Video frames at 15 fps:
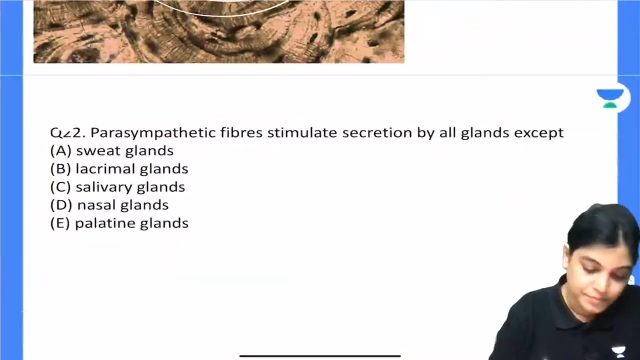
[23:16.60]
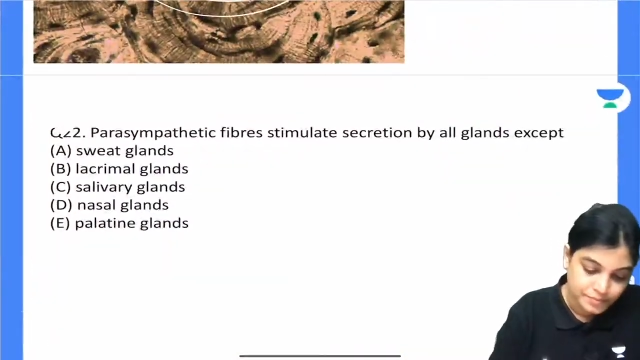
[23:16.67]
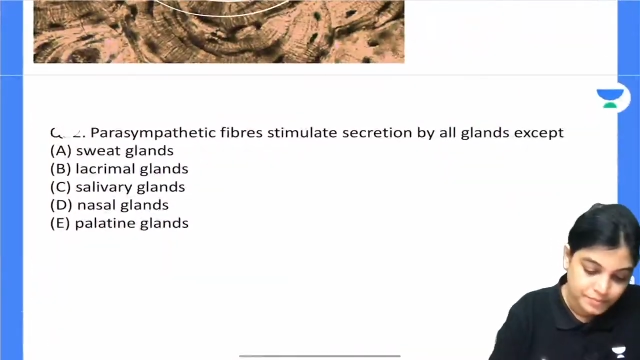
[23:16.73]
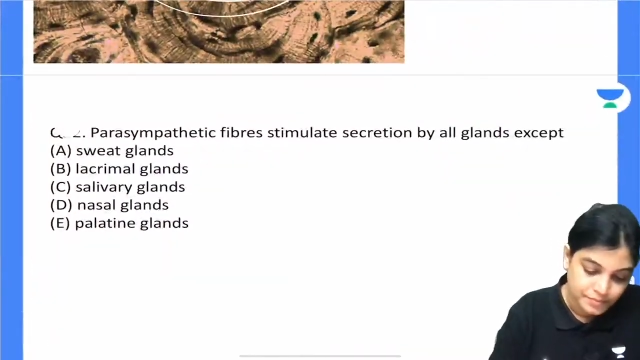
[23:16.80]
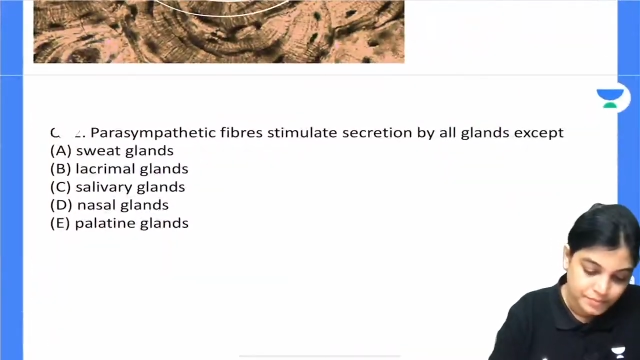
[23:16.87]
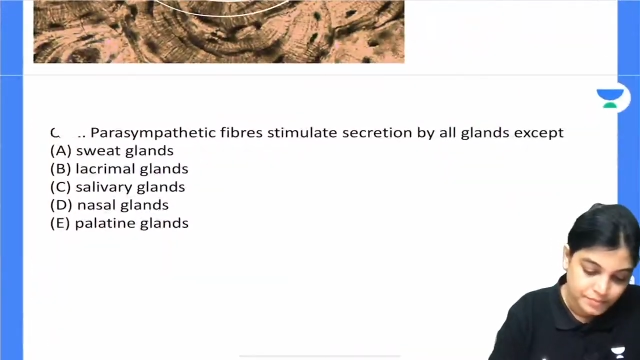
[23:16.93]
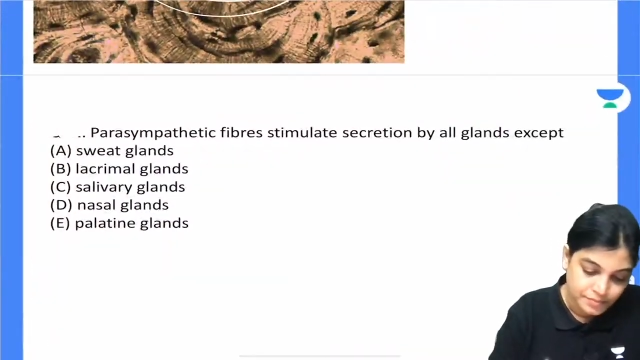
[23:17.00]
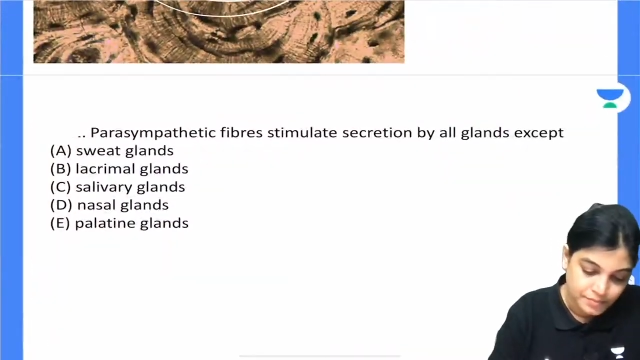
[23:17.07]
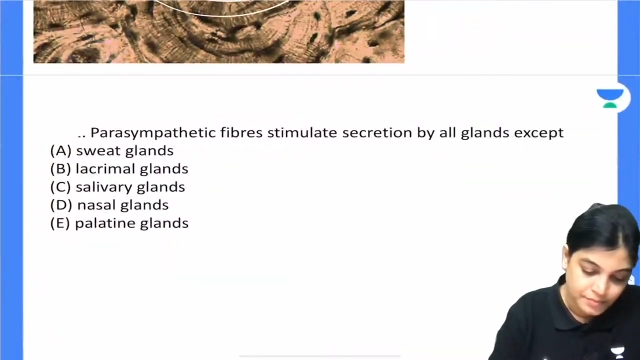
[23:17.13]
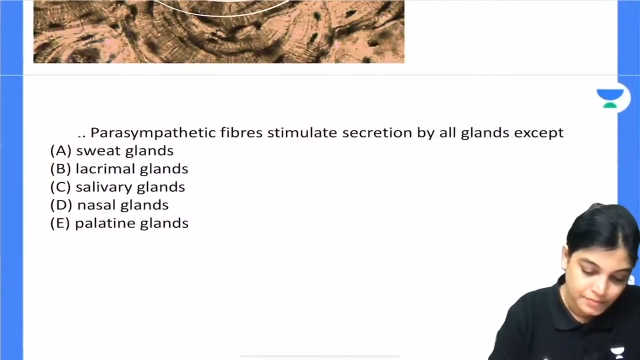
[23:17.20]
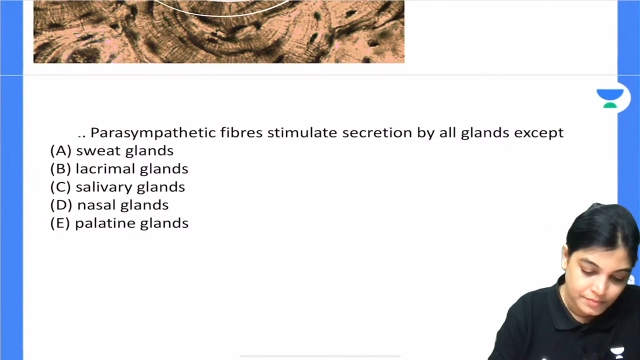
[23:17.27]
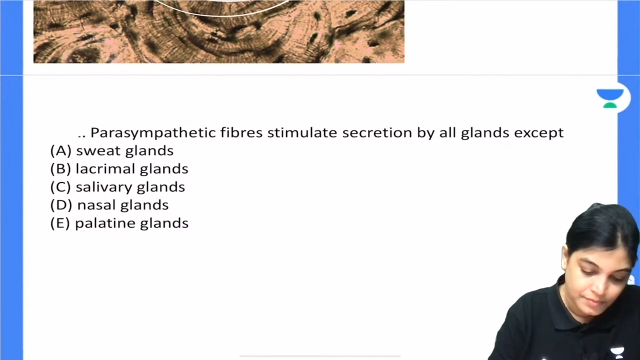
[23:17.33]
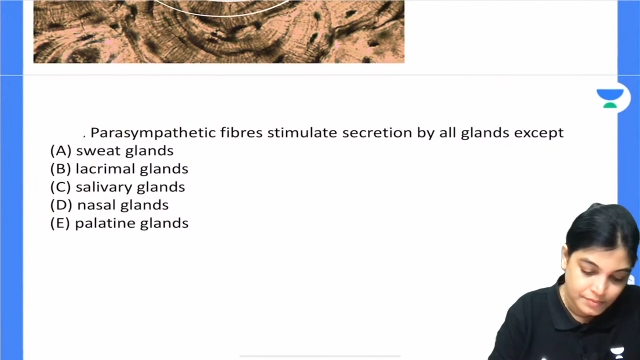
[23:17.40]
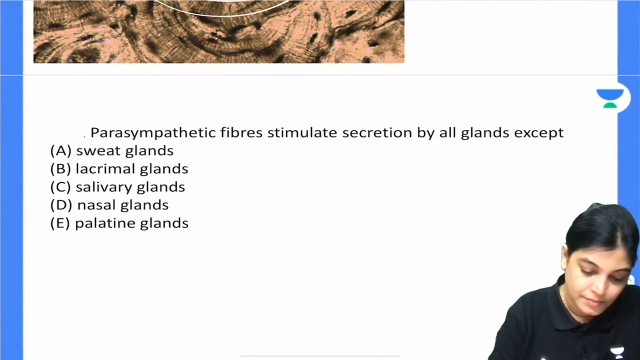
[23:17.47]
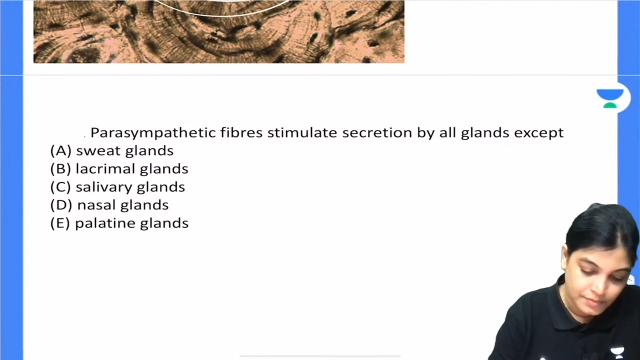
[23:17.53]

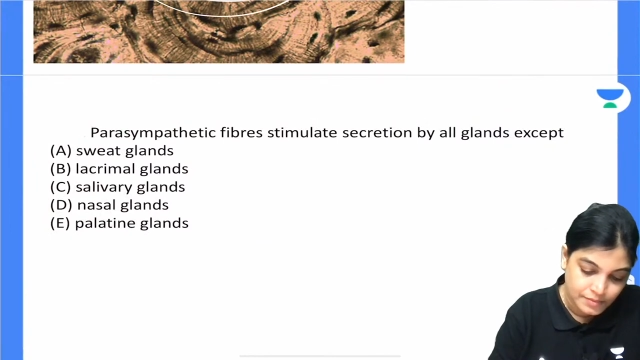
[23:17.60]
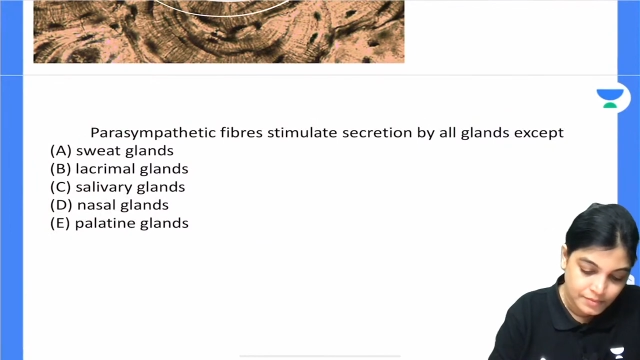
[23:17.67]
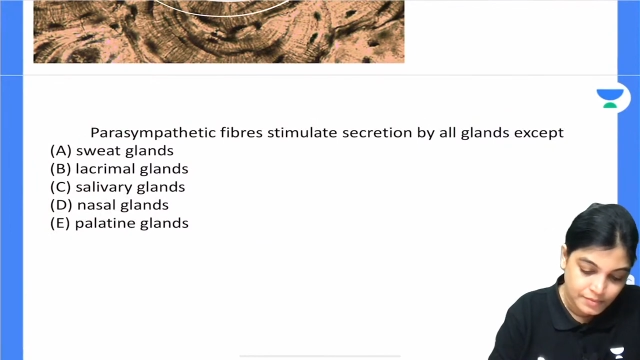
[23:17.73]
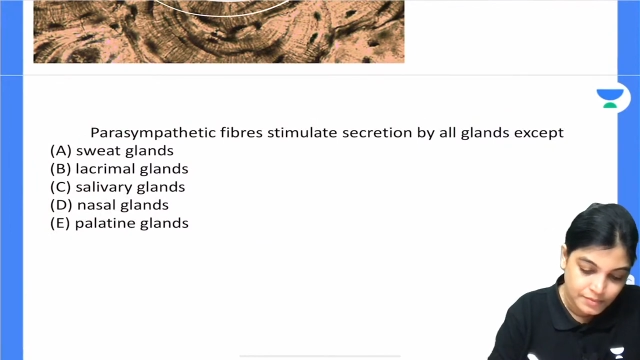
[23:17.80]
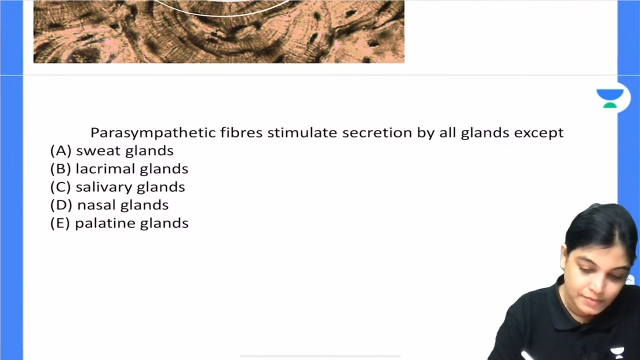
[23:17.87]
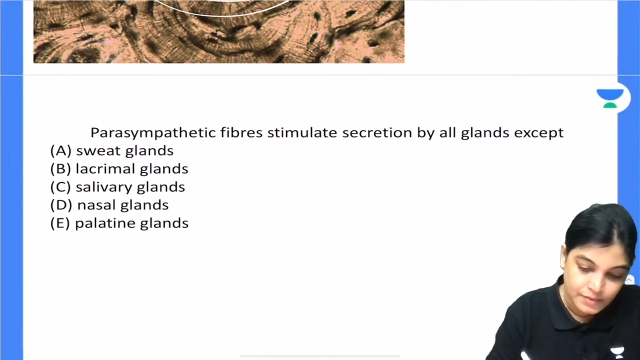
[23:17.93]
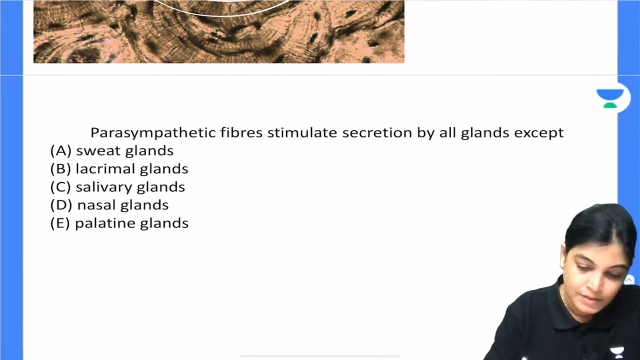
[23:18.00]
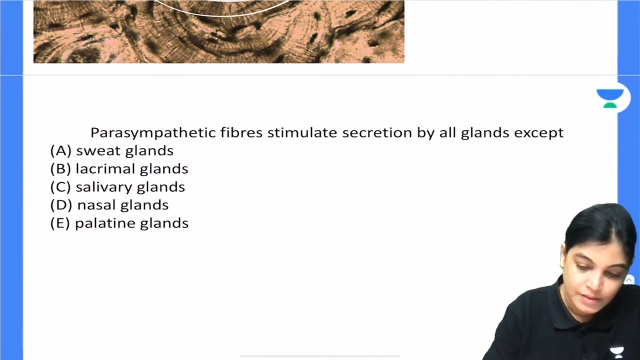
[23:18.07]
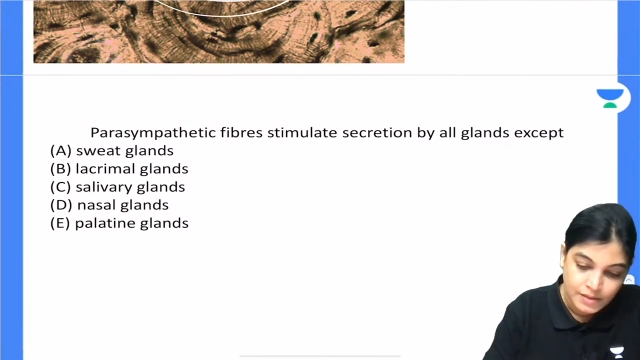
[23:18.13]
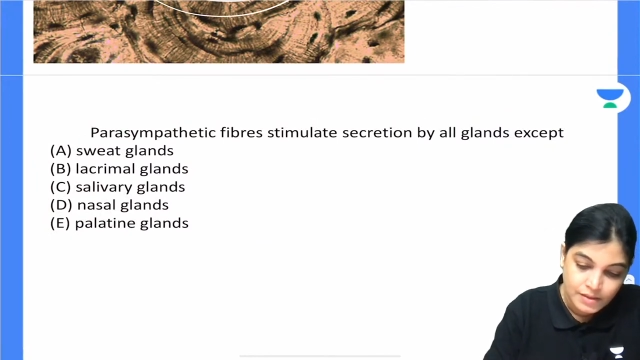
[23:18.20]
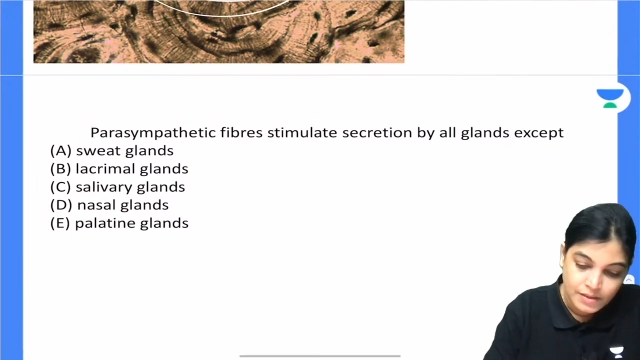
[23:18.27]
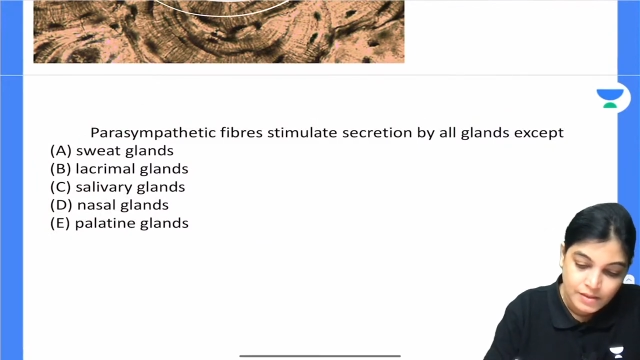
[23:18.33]
No one is speaking in this clip.